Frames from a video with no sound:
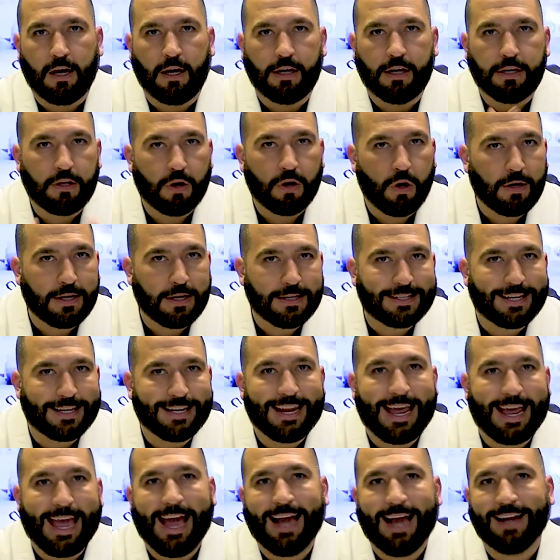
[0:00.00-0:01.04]
yogis
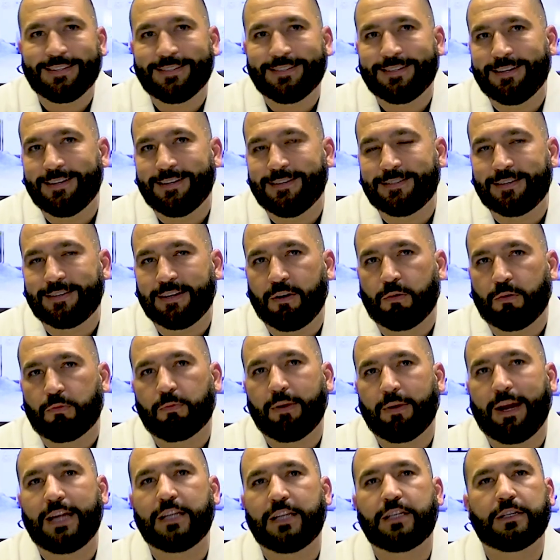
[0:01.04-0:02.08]
can access a
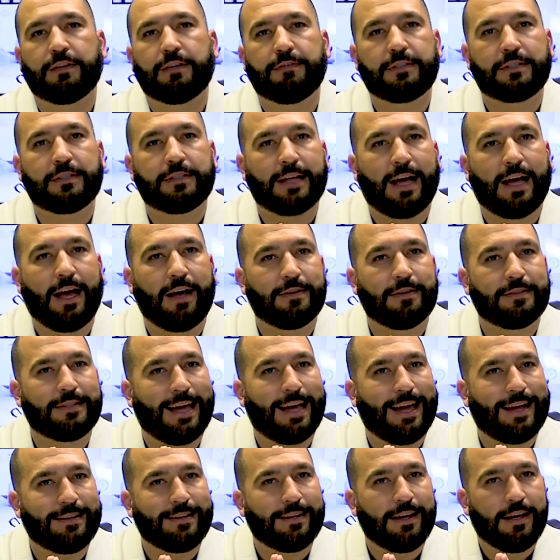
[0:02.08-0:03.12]
range of styles
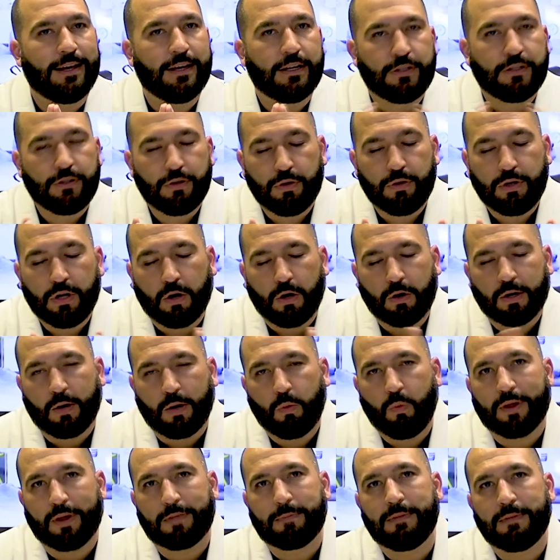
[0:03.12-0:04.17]
at
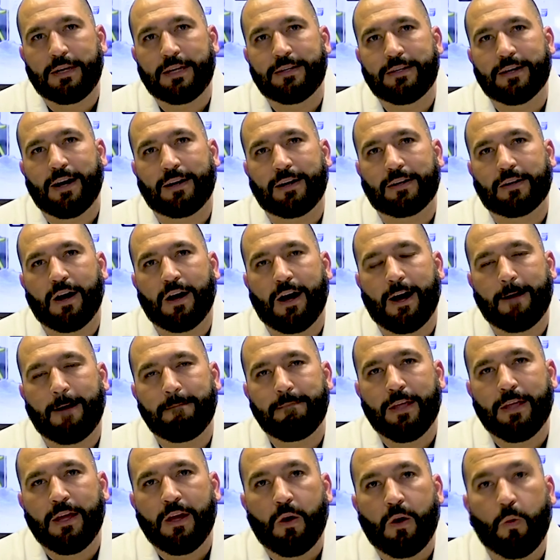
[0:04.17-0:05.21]

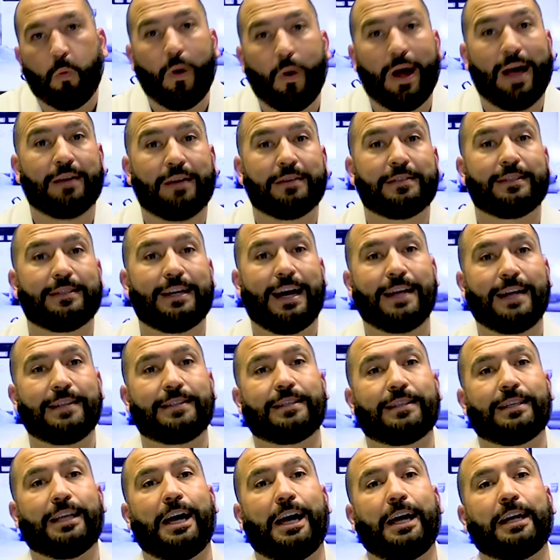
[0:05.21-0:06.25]
doyogawithme.com, while
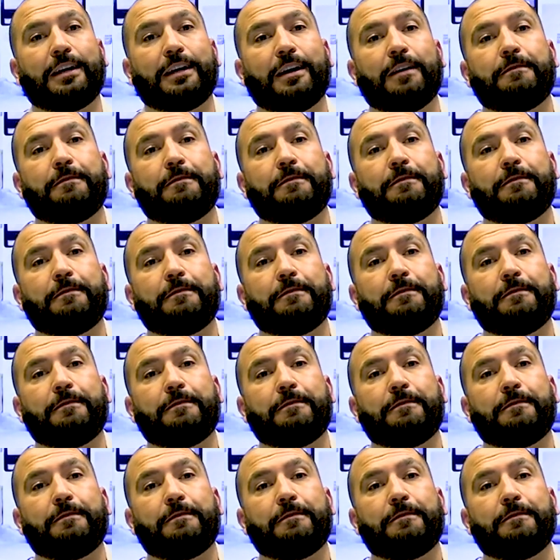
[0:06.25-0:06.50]
sites like